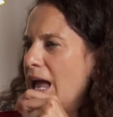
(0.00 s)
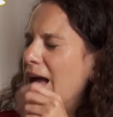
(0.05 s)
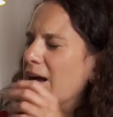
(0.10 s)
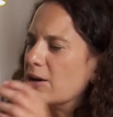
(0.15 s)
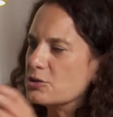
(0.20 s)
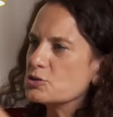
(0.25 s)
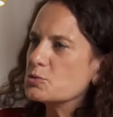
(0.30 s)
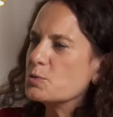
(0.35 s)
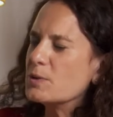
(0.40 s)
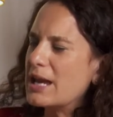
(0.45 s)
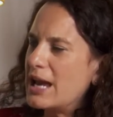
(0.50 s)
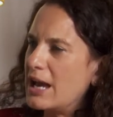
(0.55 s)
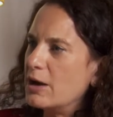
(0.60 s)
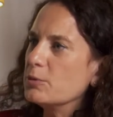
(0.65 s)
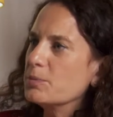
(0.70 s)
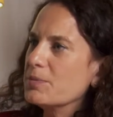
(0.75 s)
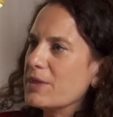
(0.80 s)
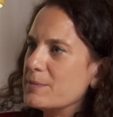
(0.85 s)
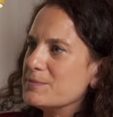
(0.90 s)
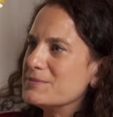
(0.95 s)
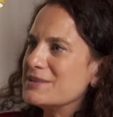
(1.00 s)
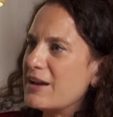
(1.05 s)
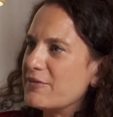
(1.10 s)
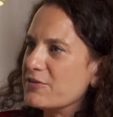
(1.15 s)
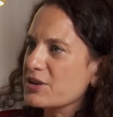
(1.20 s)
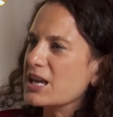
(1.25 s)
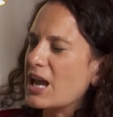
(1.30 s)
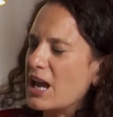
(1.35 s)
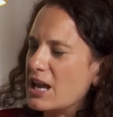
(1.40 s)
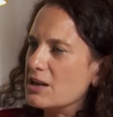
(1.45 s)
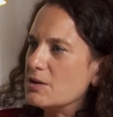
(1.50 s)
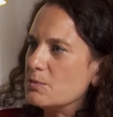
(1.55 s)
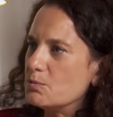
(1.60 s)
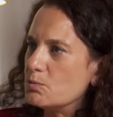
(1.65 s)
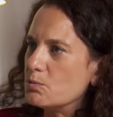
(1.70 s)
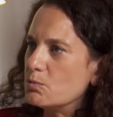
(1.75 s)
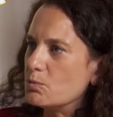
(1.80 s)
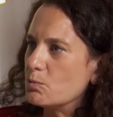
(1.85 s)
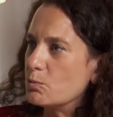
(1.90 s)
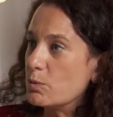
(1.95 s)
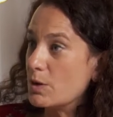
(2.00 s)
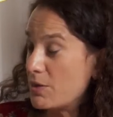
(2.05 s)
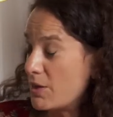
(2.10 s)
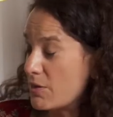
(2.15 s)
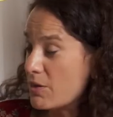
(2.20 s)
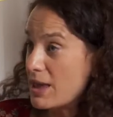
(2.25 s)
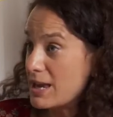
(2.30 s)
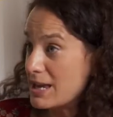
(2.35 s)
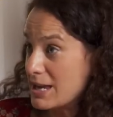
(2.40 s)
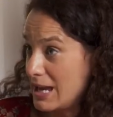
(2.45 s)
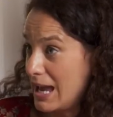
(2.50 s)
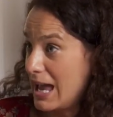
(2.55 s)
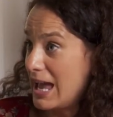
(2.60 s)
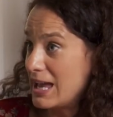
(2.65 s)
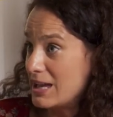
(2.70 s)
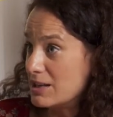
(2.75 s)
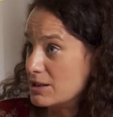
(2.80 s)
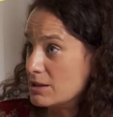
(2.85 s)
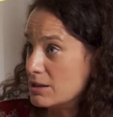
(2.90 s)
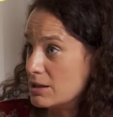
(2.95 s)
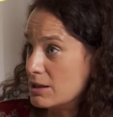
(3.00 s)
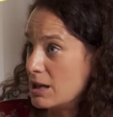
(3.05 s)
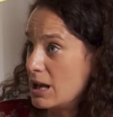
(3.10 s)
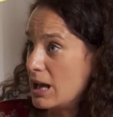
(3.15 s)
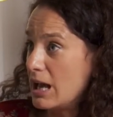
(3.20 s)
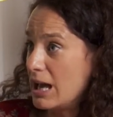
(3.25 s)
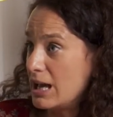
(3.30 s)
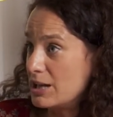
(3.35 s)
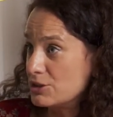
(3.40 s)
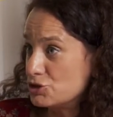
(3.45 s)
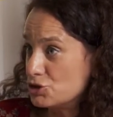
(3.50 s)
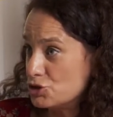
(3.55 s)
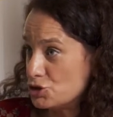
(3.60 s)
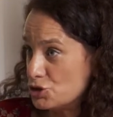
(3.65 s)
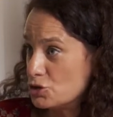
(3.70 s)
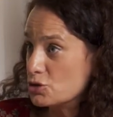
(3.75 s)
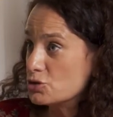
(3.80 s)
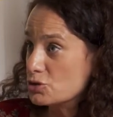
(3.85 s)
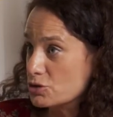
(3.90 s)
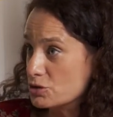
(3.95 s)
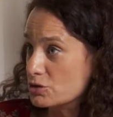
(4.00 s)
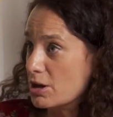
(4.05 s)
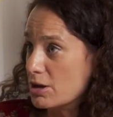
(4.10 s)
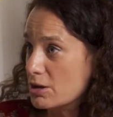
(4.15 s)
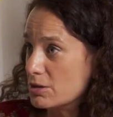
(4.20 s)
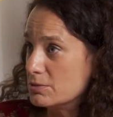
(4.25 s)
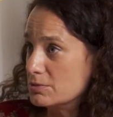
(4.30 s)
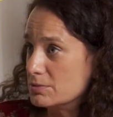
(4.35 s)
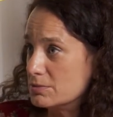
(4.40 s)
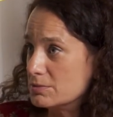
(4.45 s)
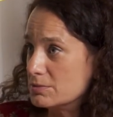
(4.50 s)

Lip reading: How do we help them navigate whether they can and should grow?